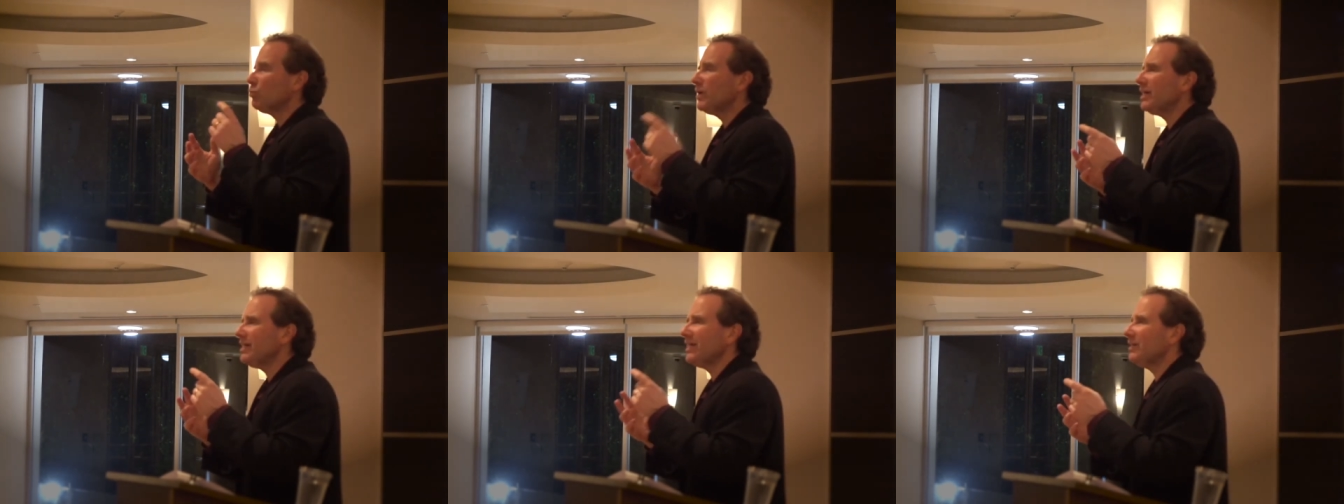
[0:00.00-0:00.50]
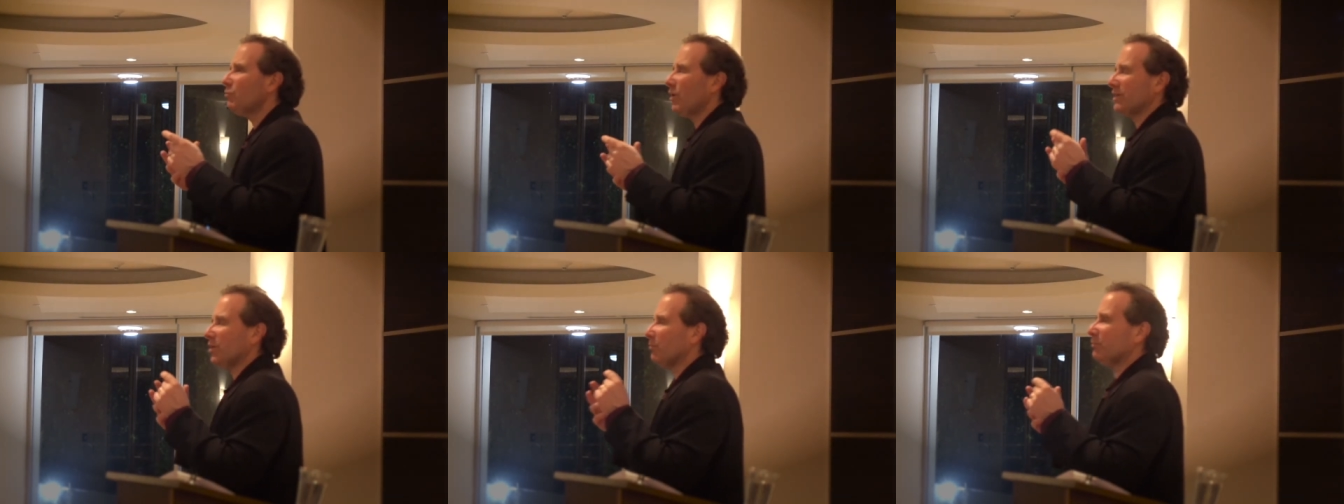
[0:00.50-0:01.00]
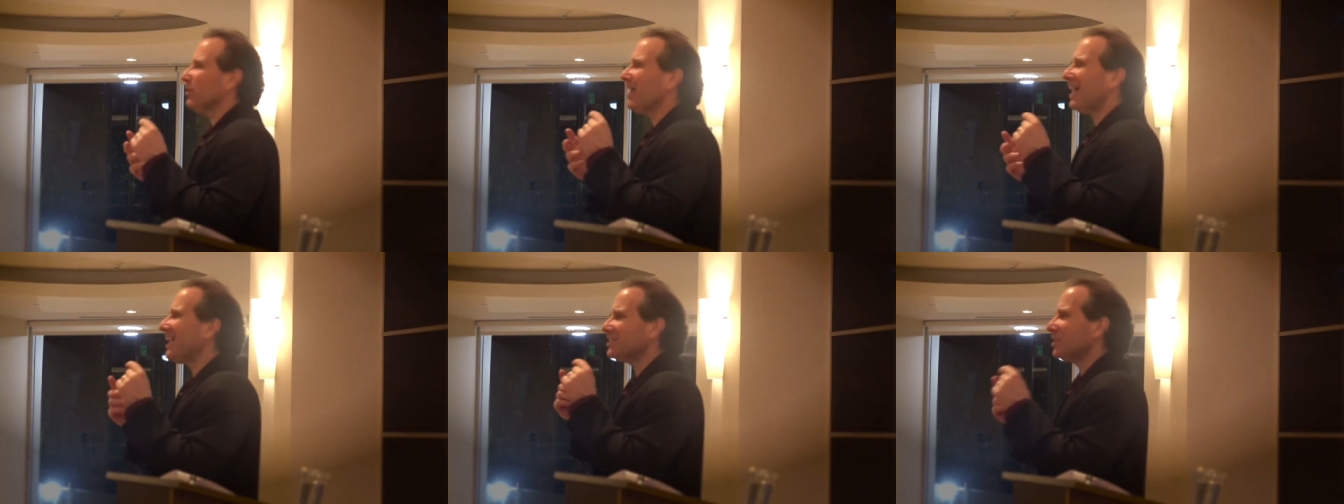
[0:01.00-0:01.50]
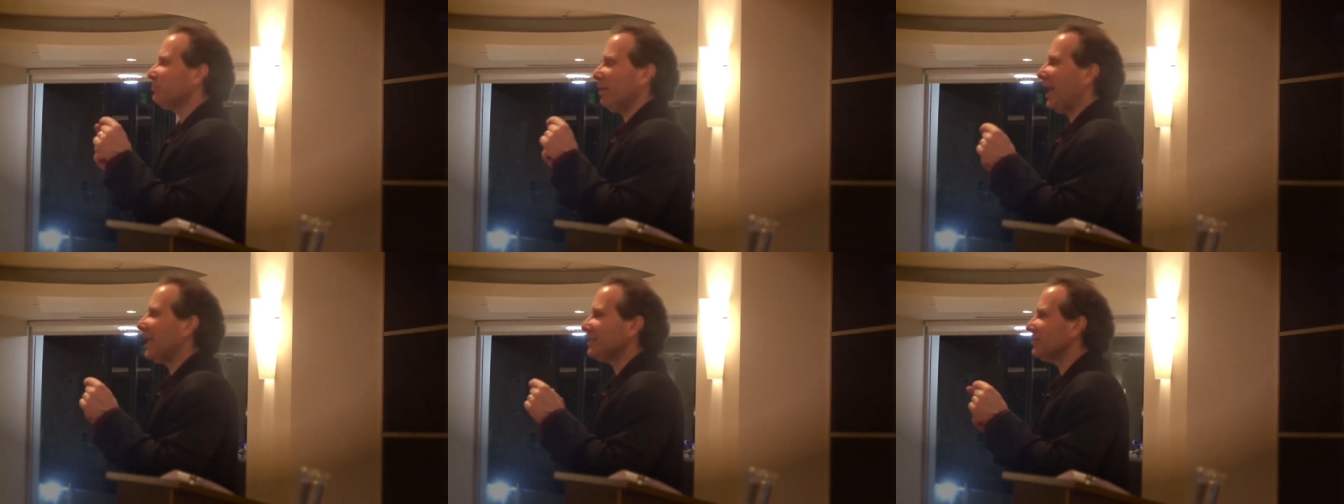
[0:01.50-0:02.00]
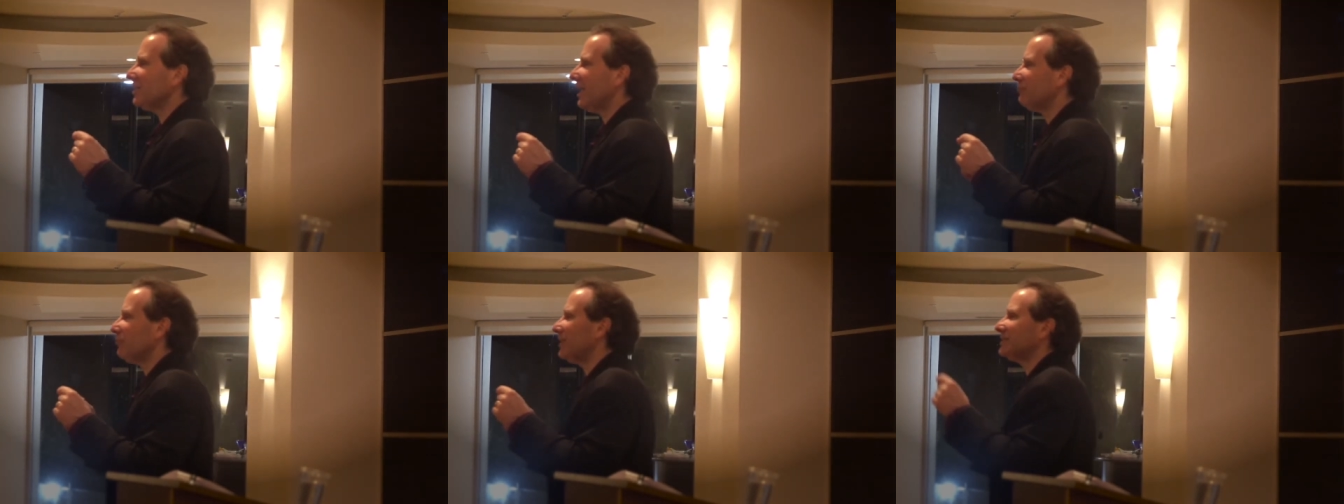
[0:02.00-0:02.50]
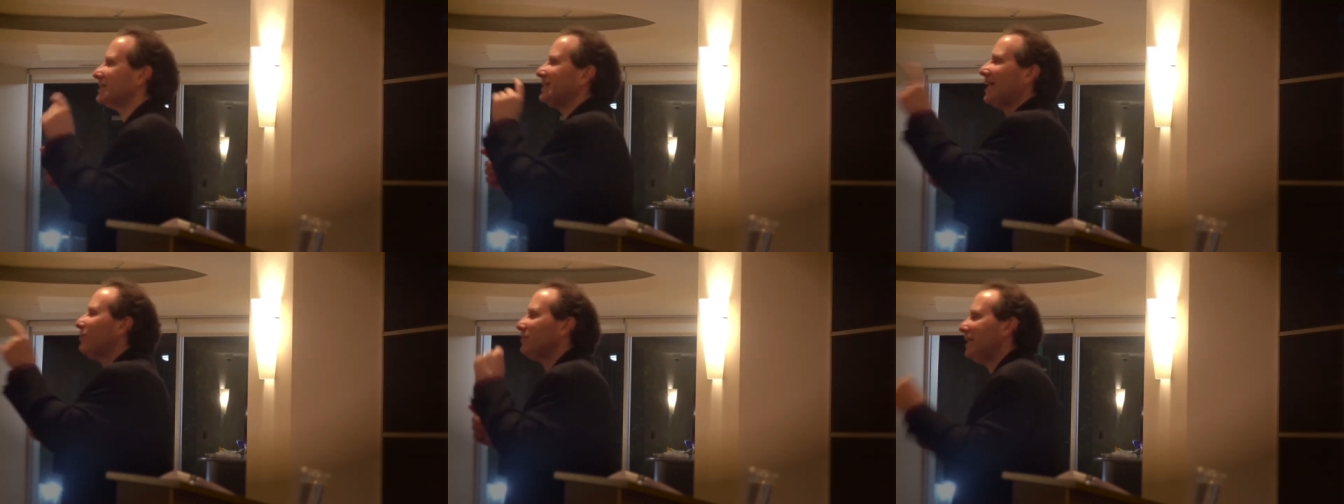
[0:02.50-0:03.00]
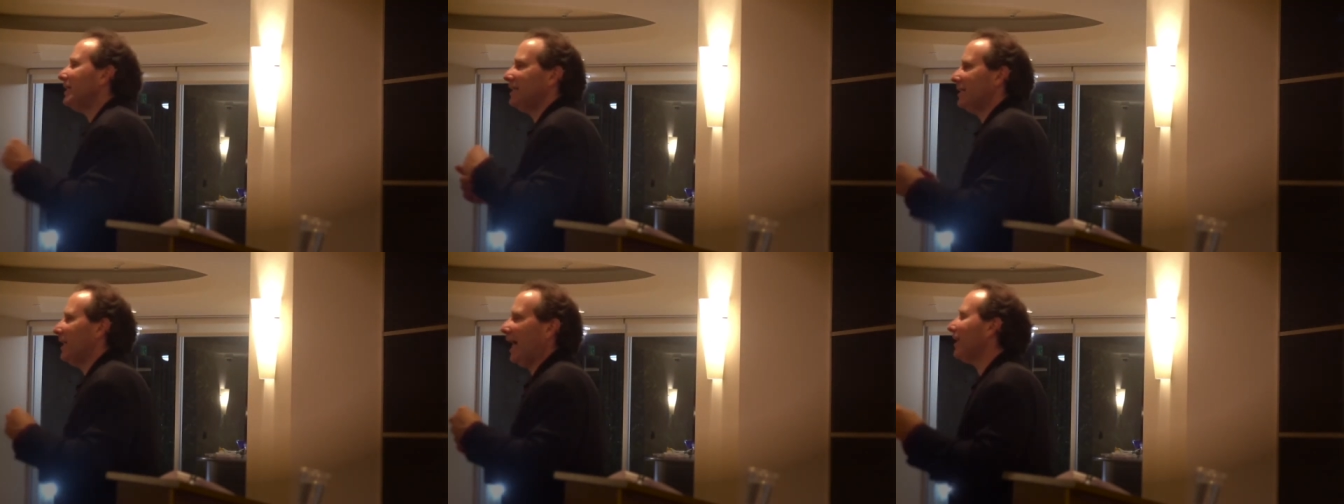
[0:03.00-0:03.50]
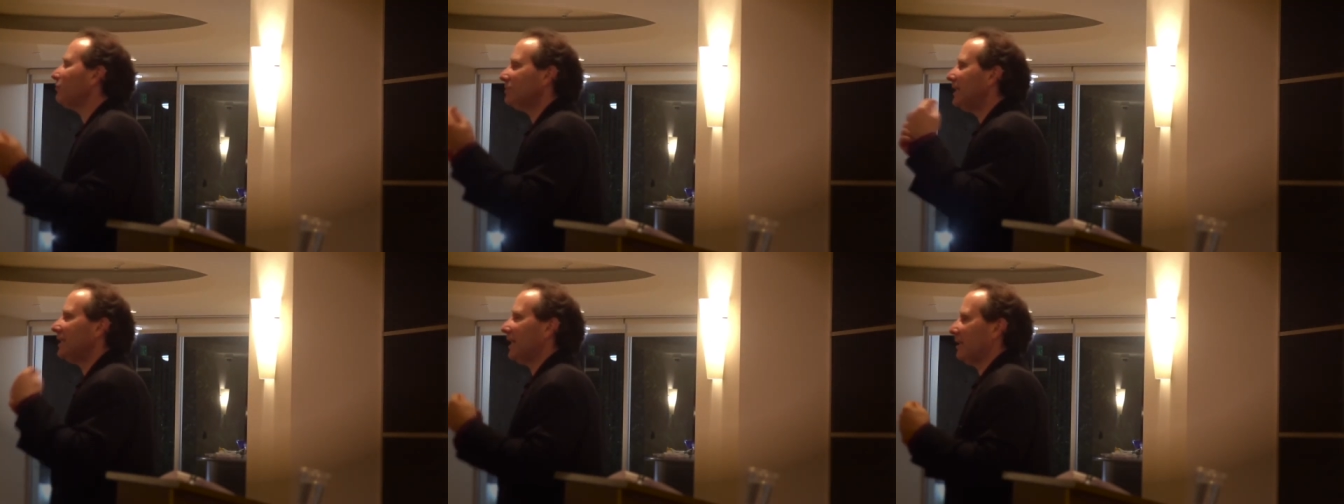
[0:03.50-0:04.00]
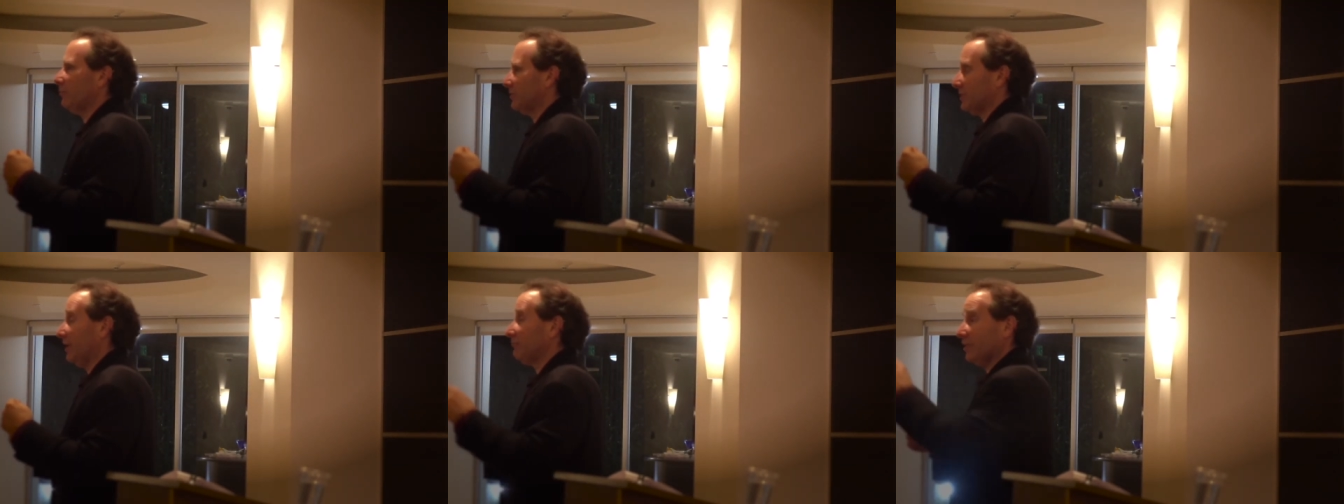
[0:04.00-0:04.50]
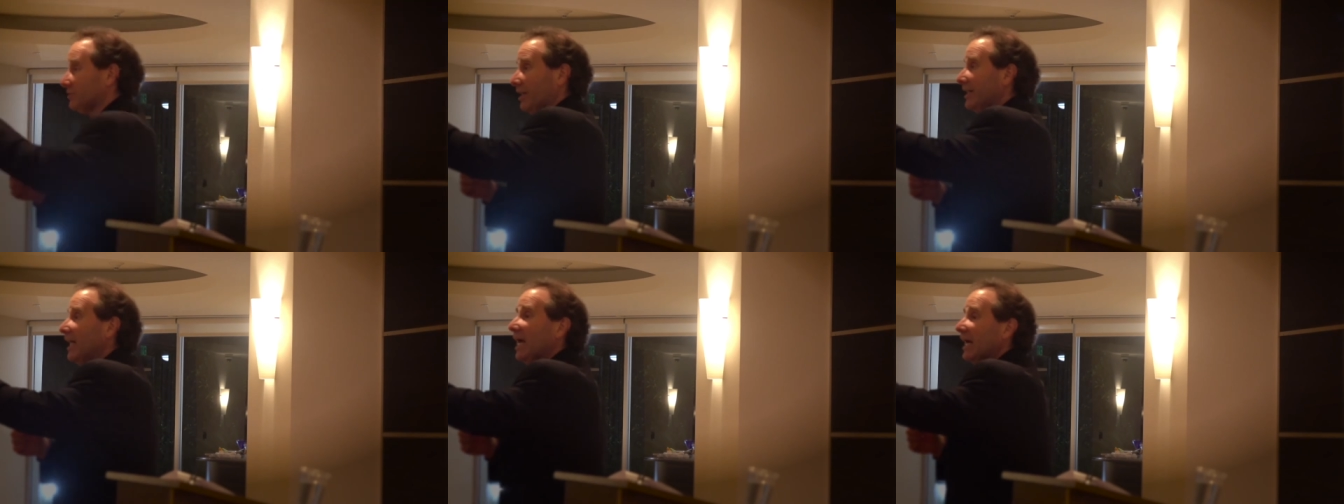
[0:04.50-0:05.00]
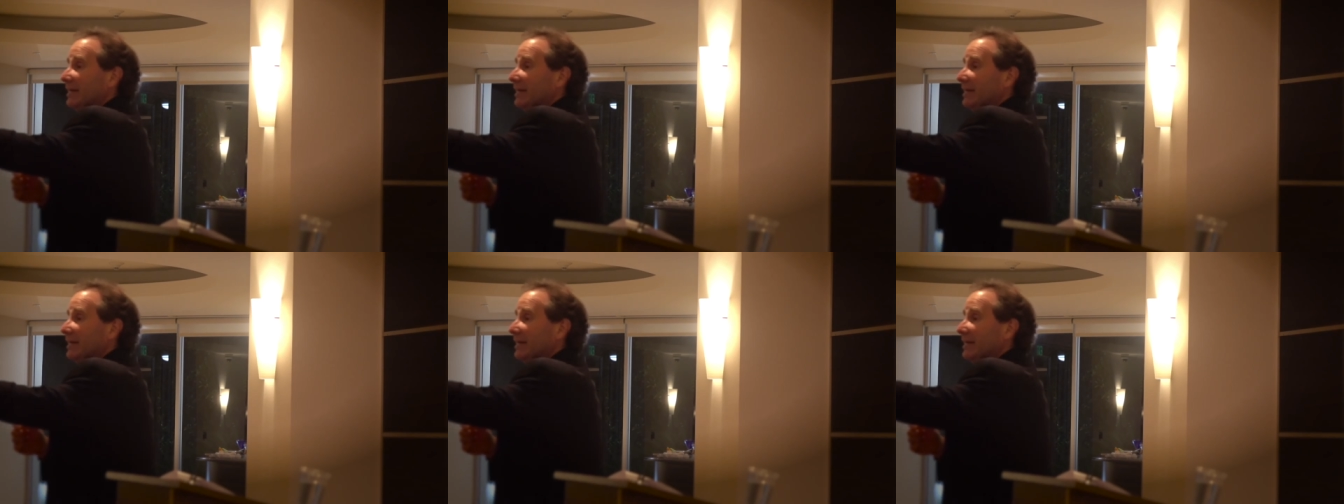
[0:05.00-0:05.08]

really what they're, they're not actually buying their life rights, because I don't need, I don't need anyone's life rights, right?